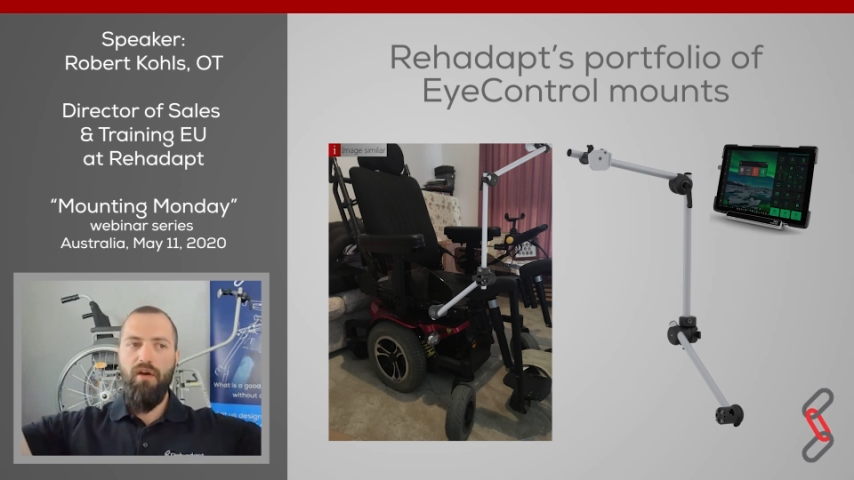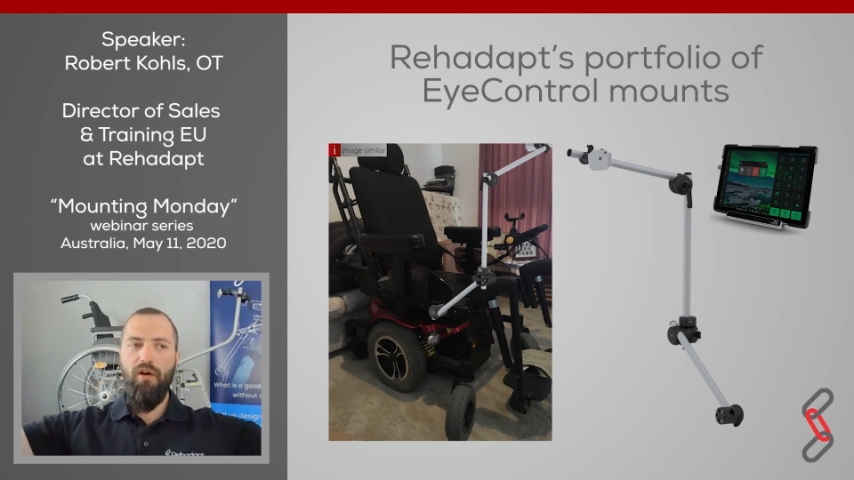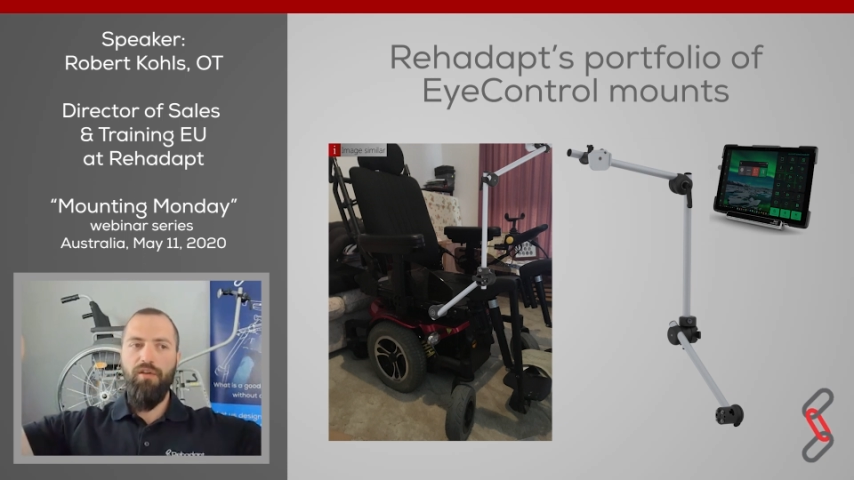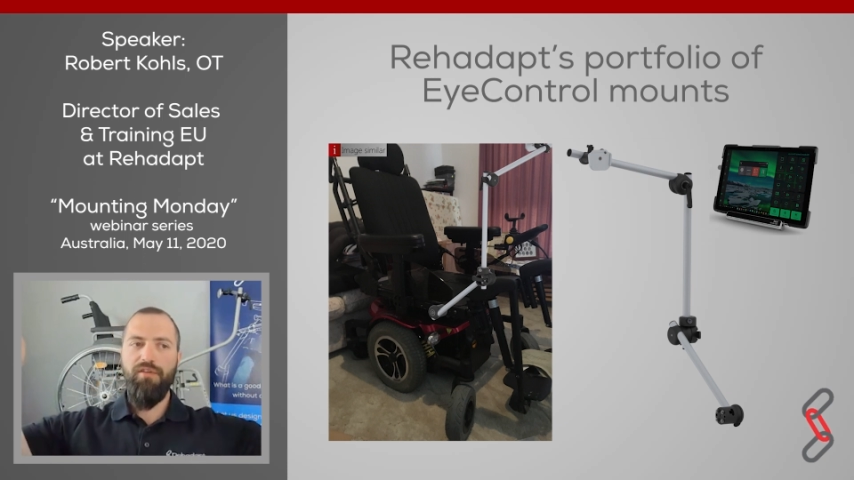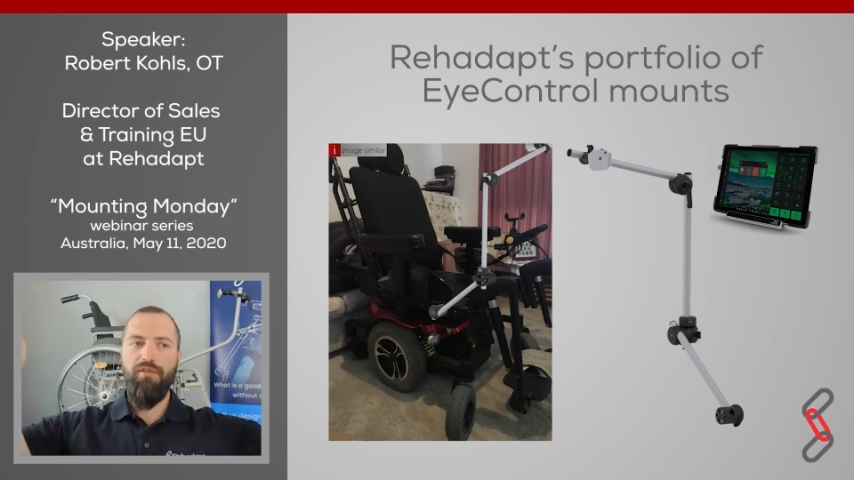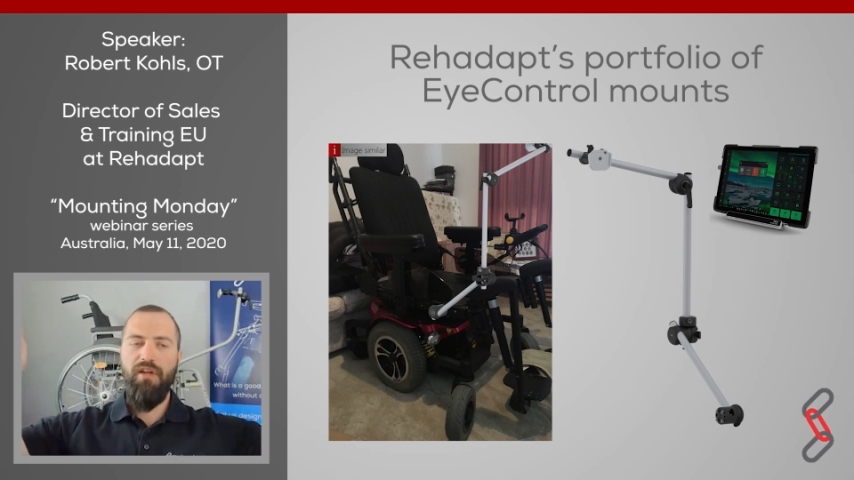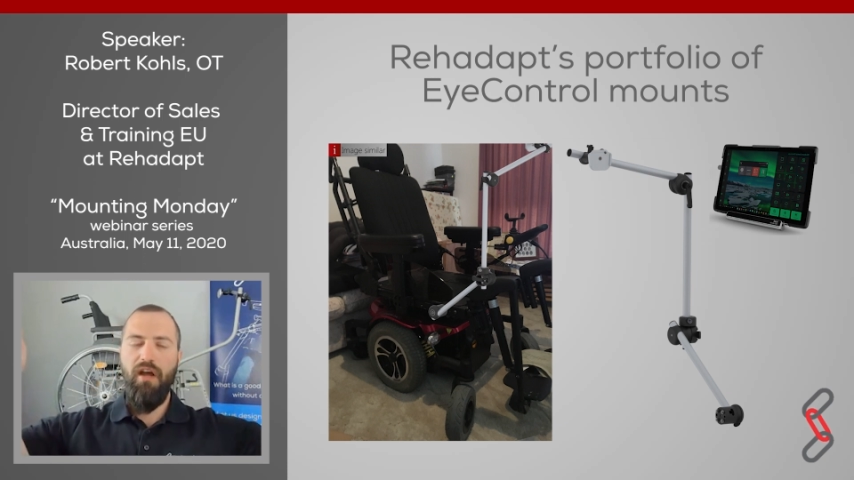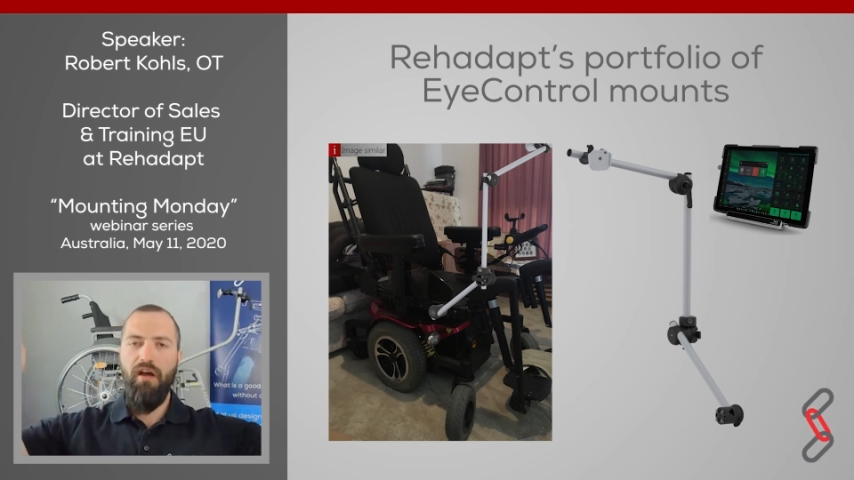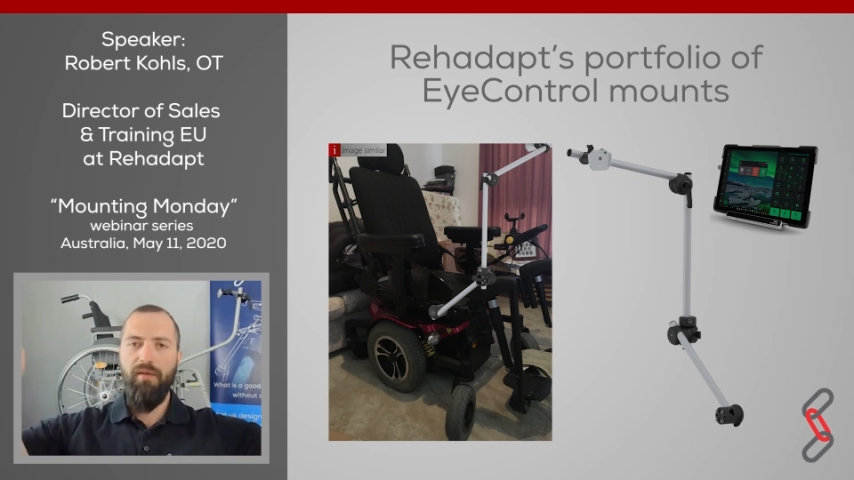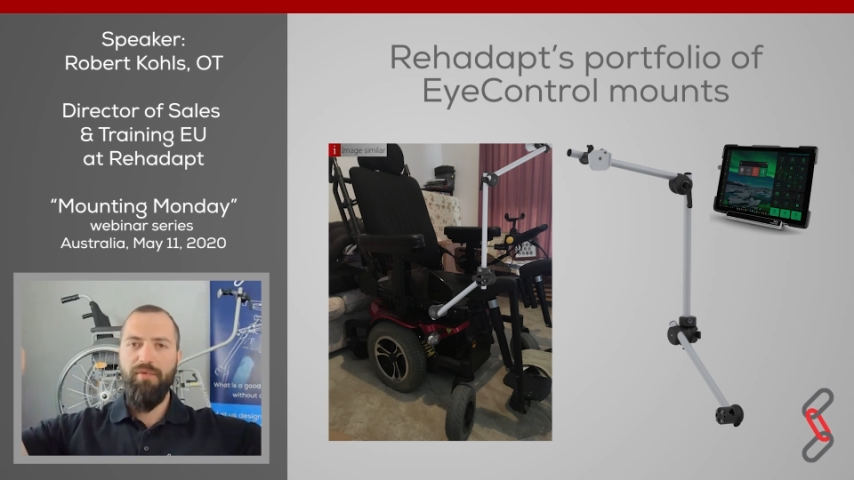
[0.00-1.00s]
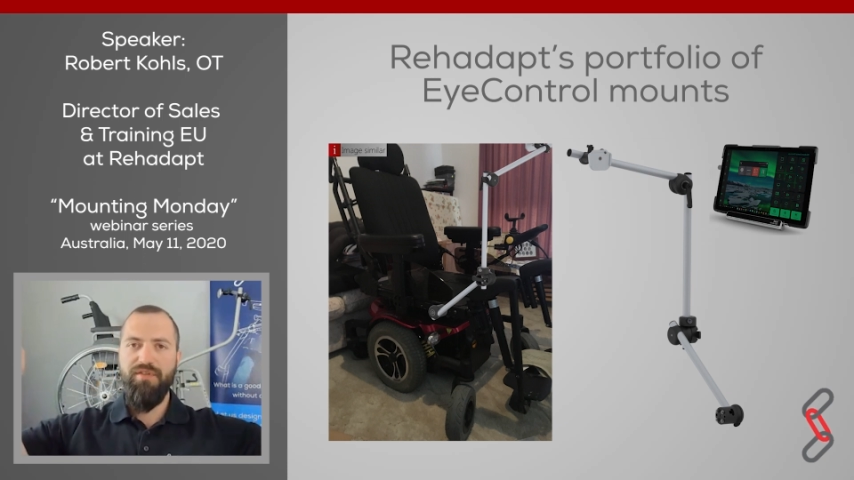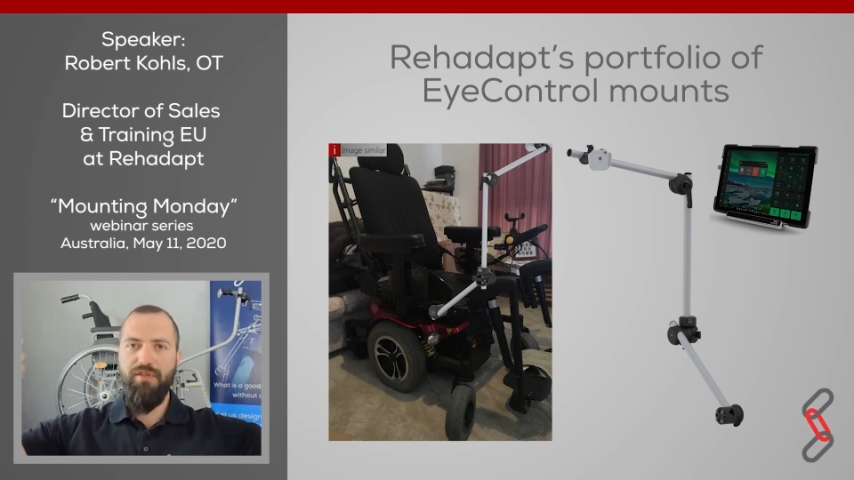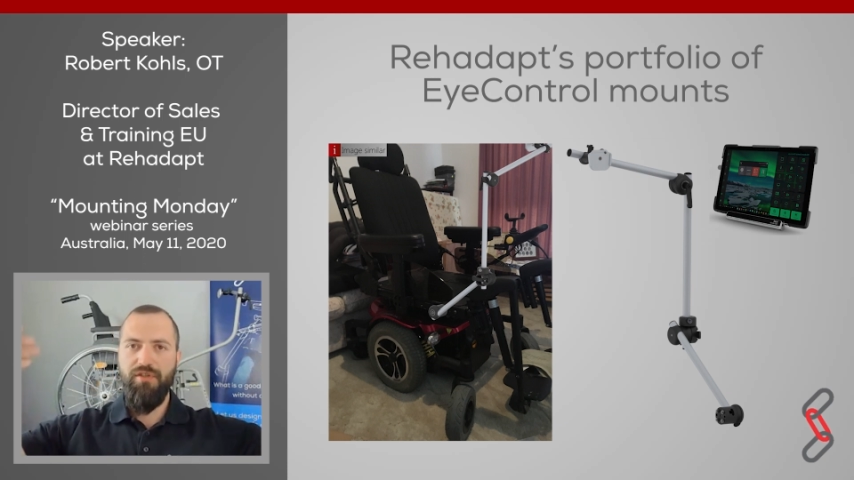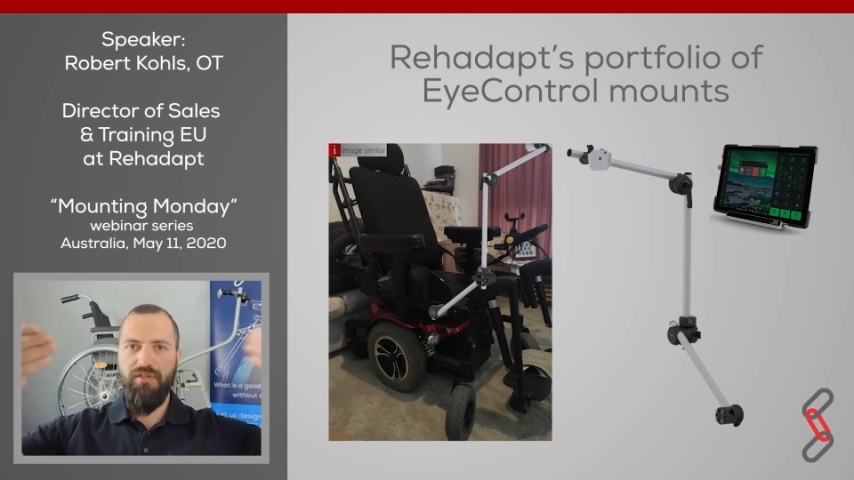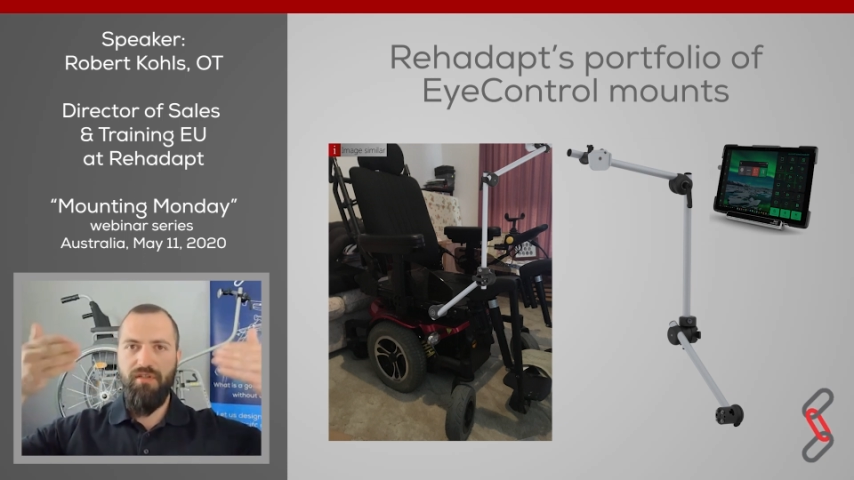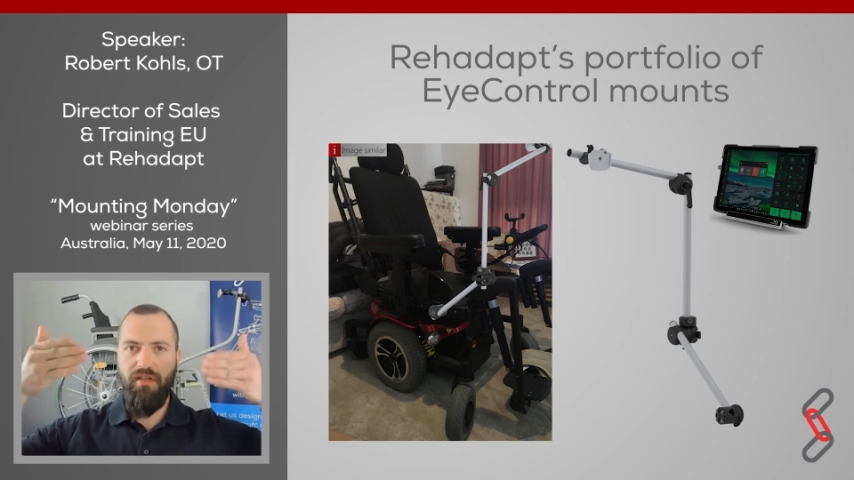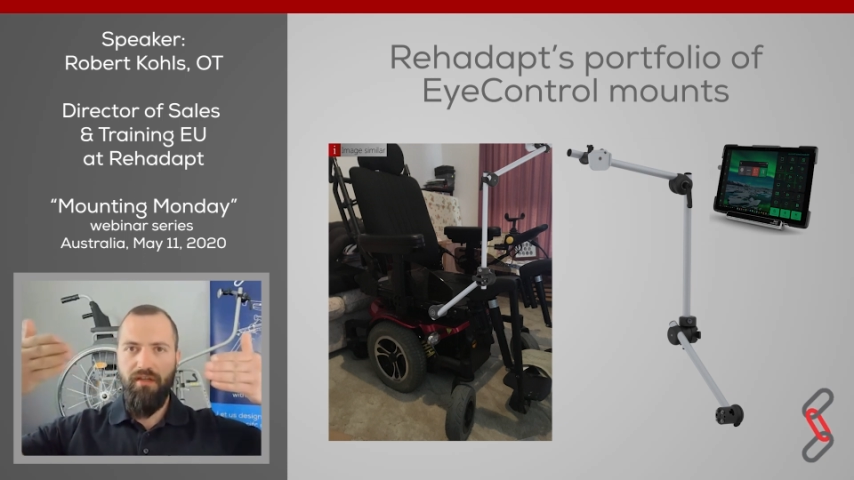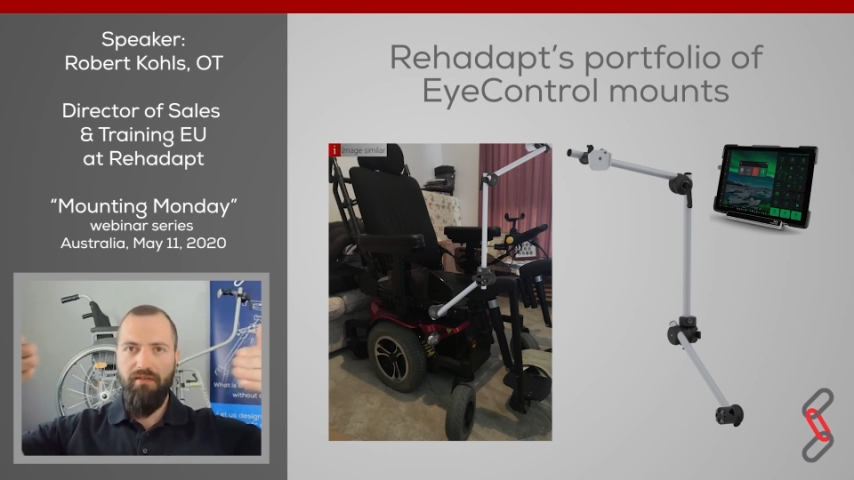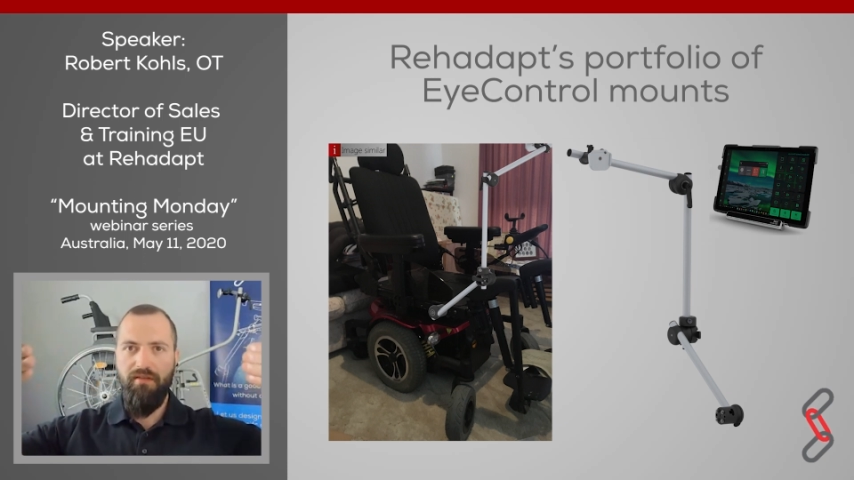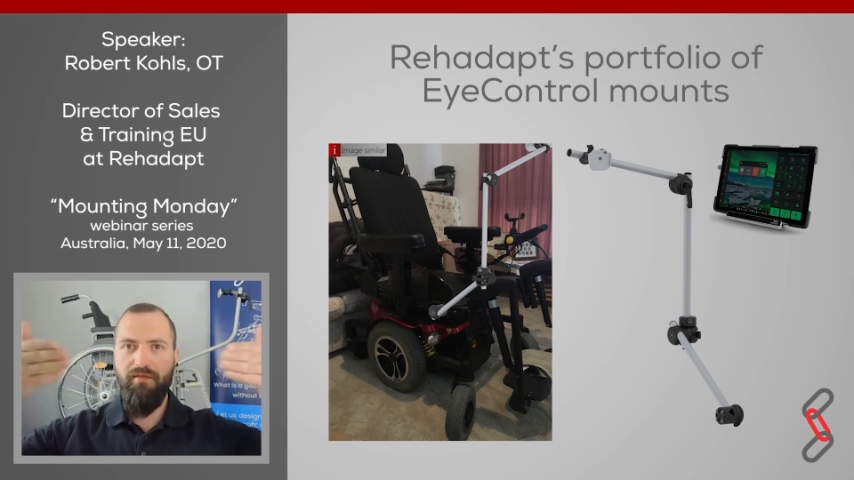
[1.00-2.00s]
on a good high position
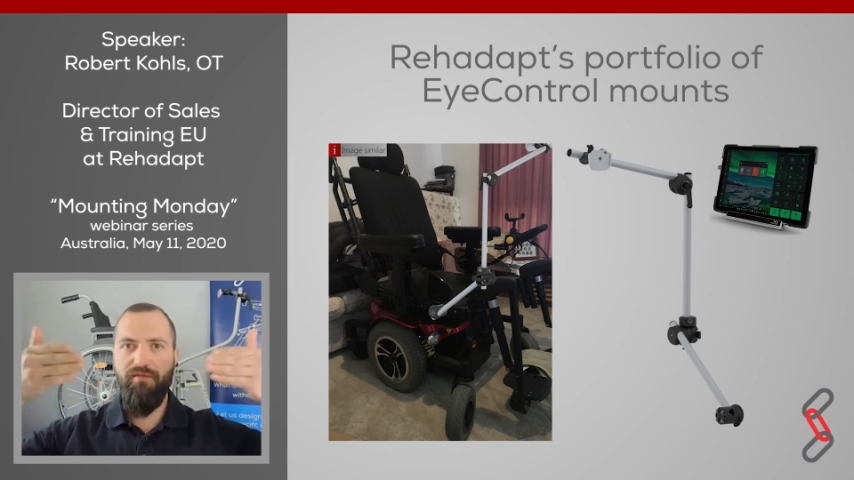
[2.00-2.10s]
in